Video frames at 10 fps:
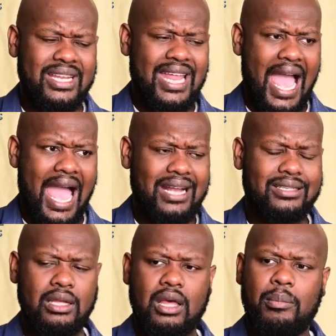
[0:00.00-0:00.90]
act,
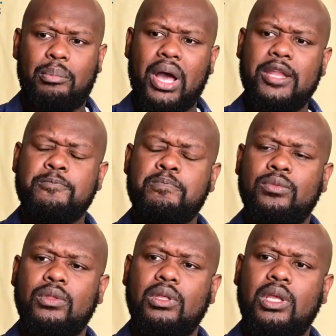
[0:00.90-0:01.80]
but
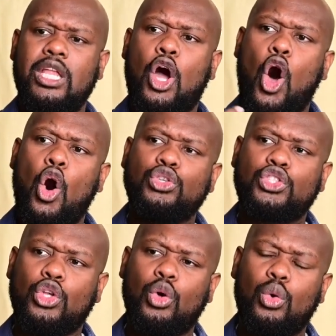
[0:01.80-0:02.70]
it
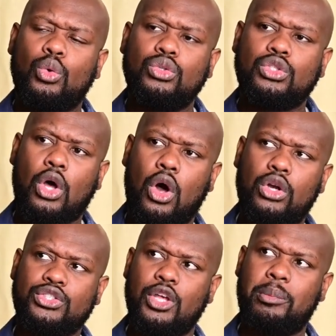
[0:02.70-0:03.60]
also
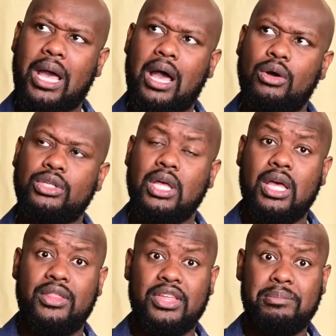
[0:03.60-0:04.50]
talks about
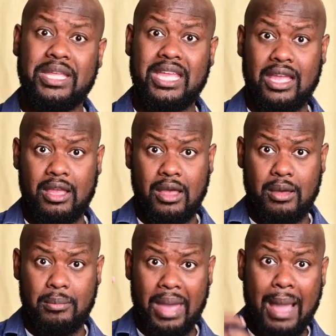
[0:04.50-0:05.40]
the being
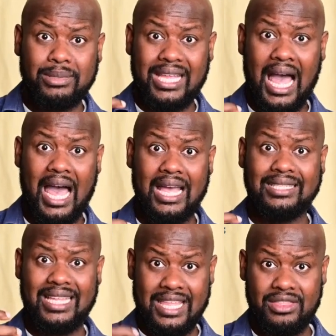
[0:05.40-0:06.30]

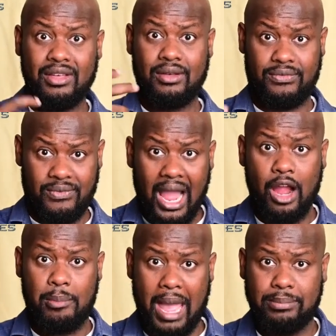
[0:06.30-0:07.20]
baptized in the fire
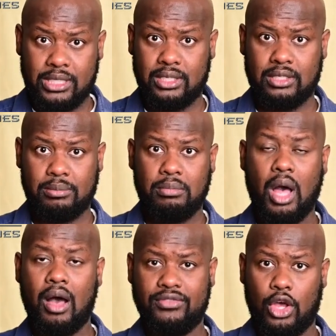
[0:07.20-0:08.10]
baptism
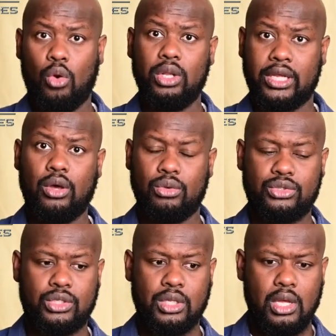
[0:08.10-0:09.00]
of the Holy
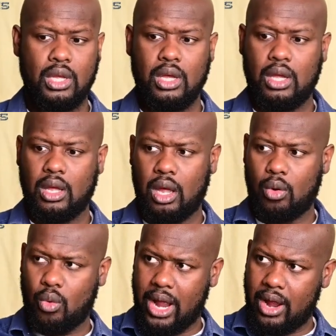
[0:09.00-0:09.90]
Ghost, uh,
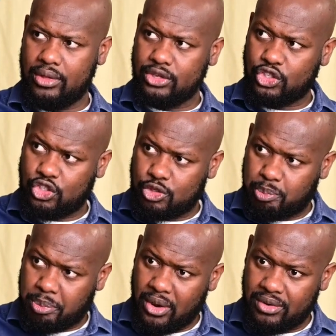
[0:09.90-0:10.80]
where the
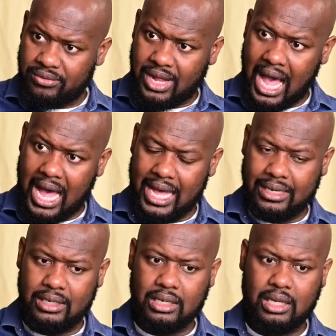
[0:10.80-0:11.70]
Spirit of
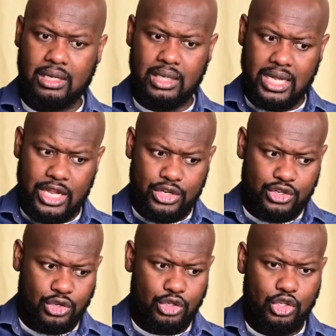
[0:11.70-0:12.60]
God
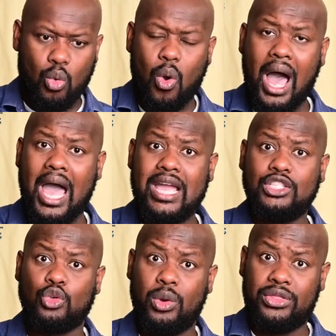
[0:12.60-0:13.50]

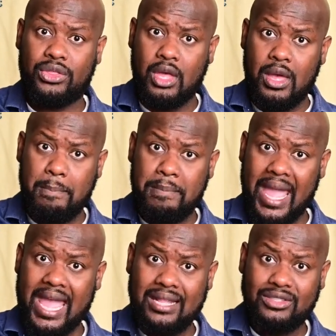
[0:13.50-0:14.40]
intertwines with
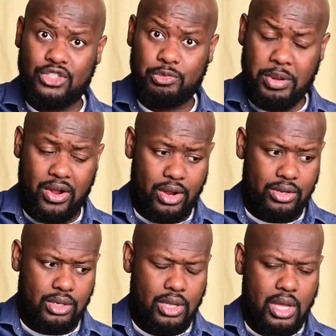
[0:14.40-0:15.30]
man's spirit.
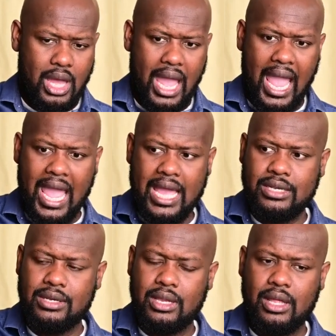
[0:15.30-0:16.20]

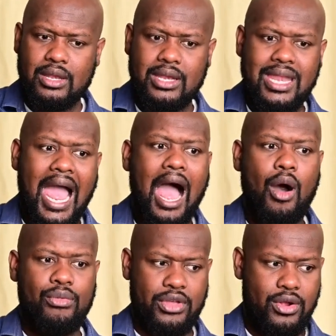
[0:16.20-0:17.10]
And
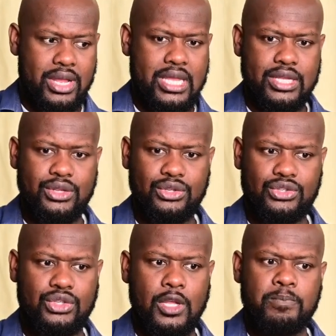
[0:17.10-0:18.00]
now there
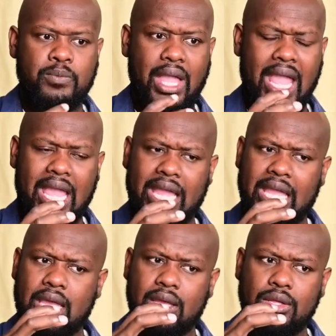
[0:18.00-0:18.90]
is
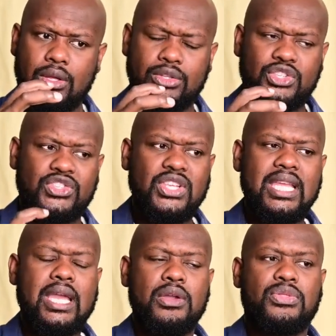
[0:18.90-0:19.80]
a
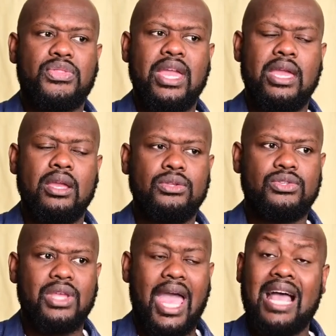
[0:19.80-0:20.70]
seeing
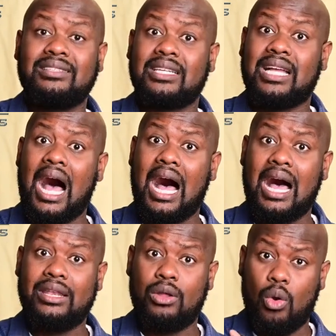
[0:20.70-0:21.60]
things as
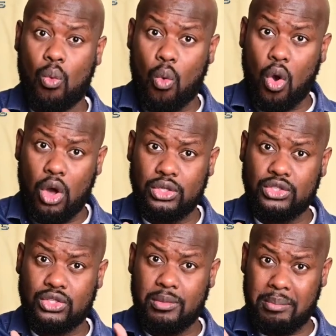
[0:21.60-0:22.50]
God
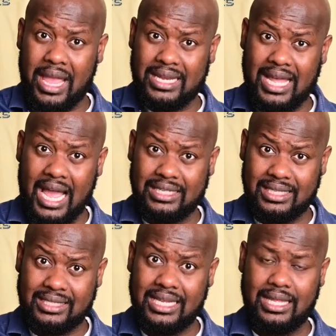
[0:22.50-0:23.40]
wants mankind to
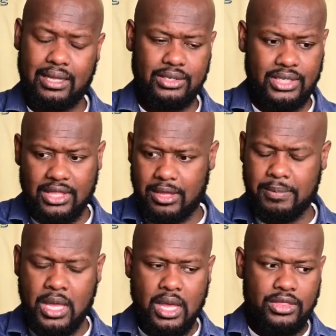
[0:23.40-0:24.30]
see it, see them.
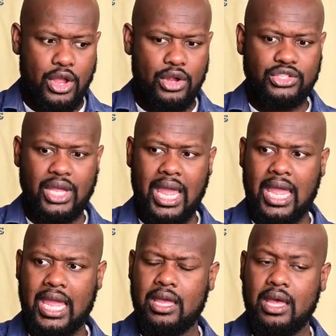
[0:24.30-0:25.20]
There's
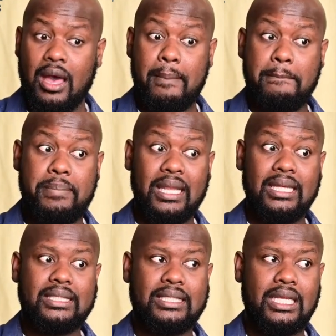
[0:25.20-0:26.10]
a
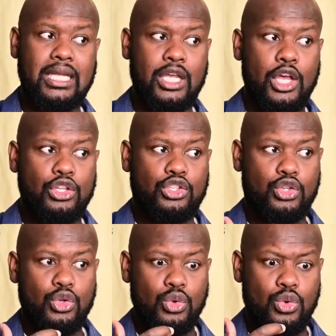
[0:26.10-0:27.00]
ability
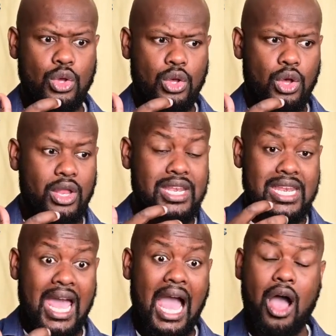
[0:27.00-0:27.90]
to
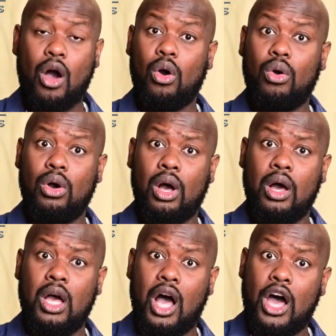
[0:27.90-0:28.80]
now uh,
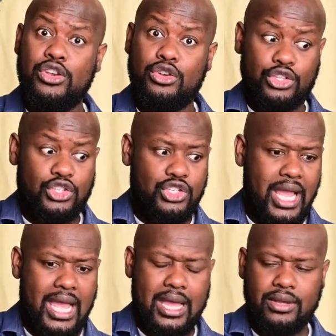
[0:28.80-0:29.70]

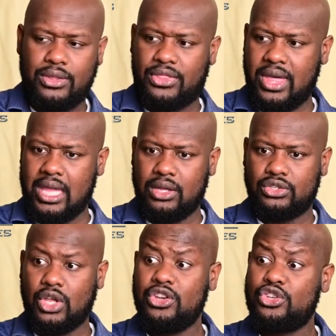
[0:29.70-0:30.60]
understand things,
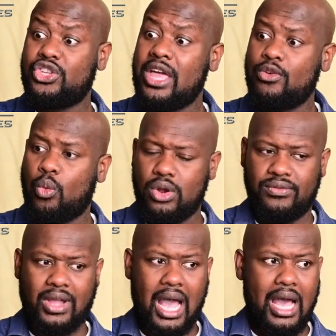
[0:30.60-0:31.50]
understand the Word of
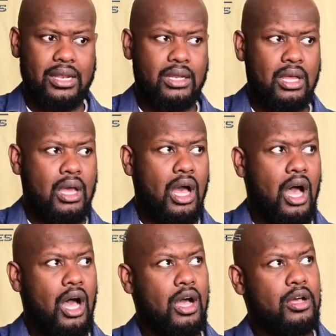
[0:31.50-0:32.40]
God,
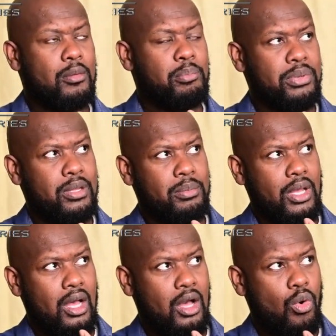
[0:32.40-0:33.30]
uh, be,
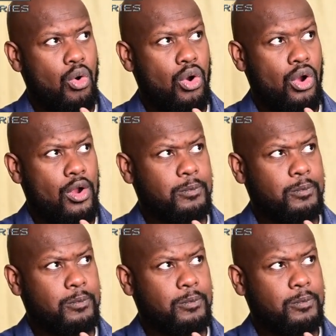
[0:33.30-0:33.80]
uh, or